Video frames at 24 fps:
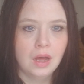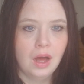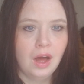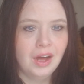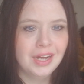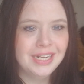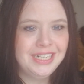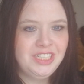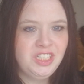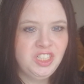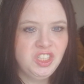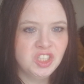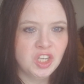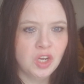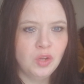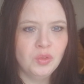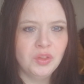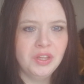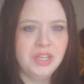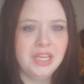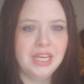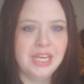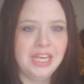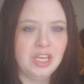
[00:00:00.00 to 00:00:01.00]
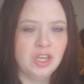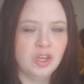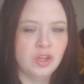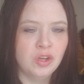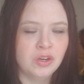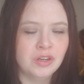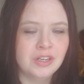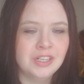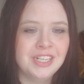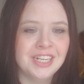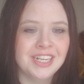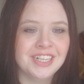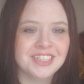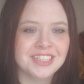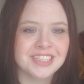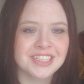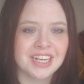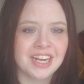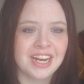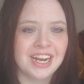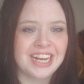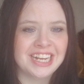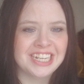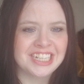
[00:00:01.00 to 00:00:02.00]
I don't think he could
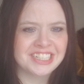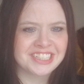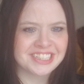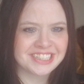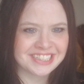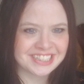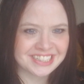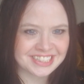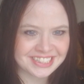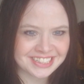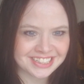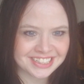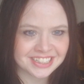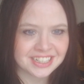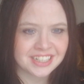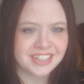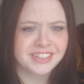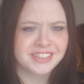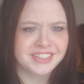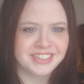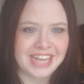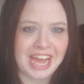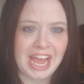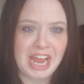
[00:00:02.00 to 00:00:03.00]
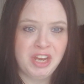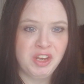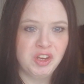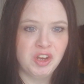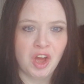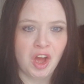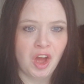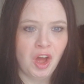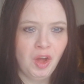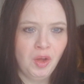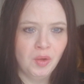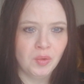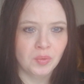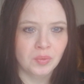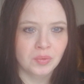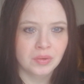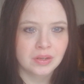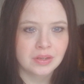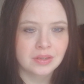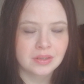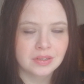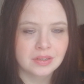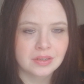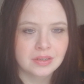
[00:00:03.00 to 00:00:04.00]
say no.
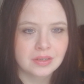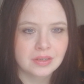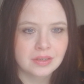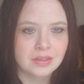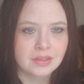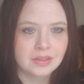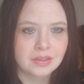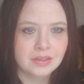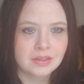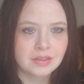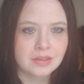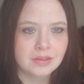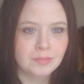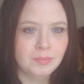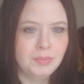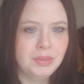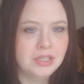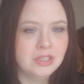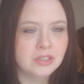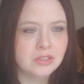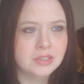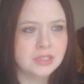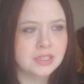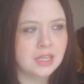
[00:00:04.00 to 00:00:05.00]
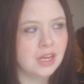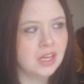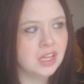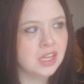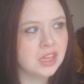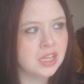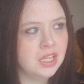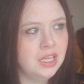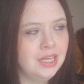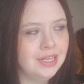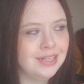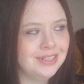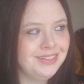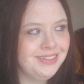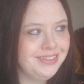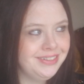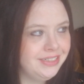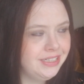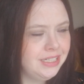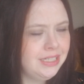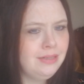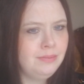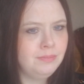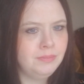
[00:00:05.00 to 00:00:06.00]
Because I think
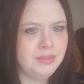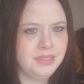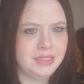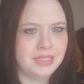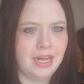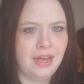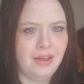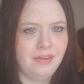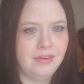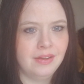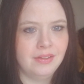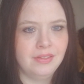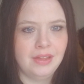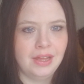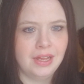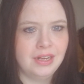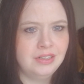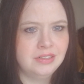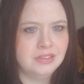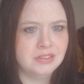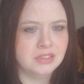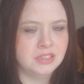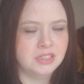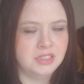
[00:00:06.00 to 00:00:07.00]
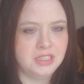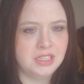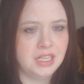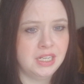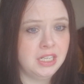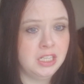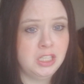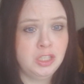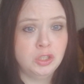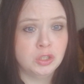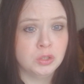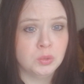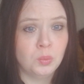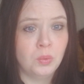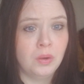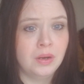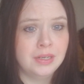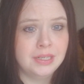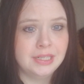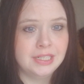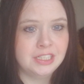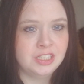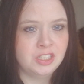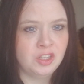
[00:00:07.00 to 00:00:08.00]
deep down at the end of the day, he just
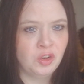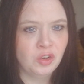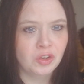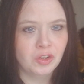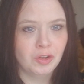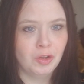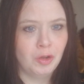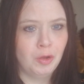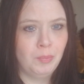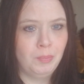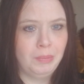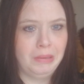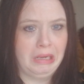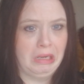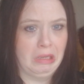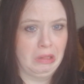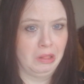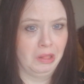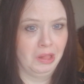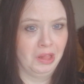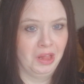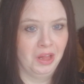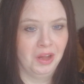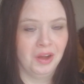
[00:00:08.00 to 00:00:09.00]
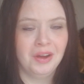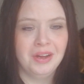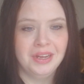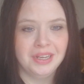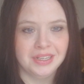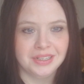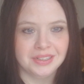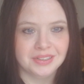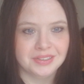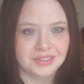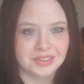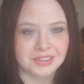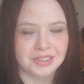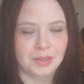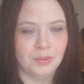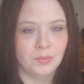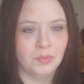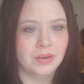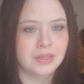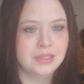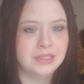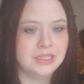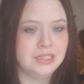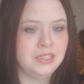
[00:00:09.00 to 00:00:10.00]
wanted to be liked. He
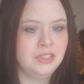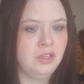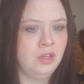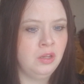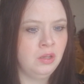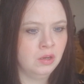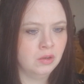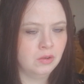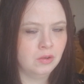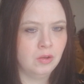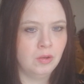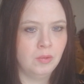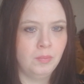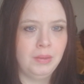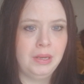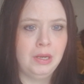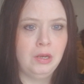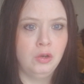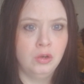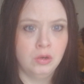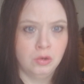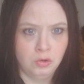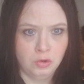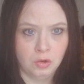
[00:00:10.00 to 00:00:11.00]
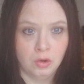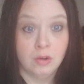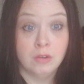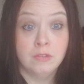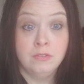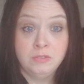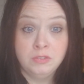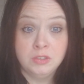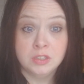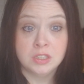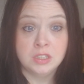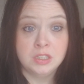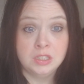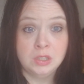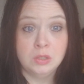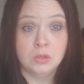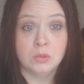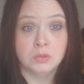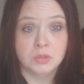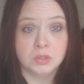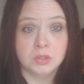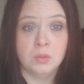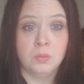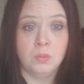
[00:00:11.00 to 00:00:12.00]
wanted to be loved, and he
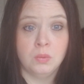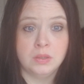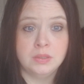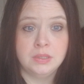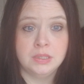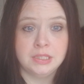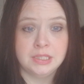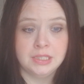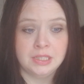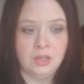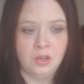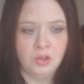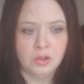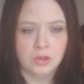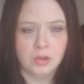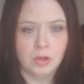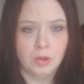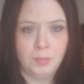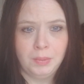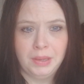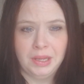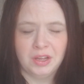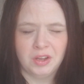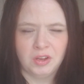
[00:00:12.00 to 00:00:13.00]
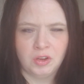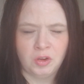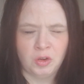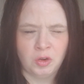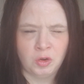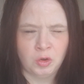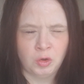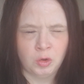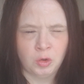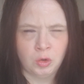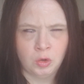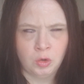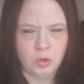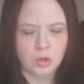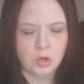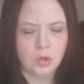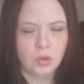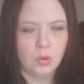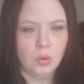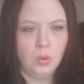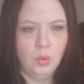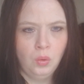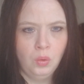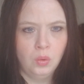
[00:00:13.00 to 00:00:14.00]
also wanted to be
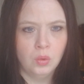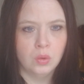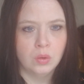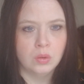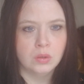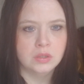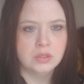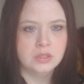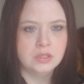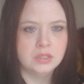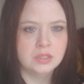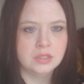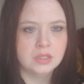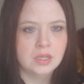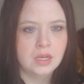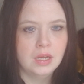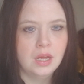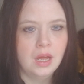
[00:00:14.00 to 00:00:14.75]
adored.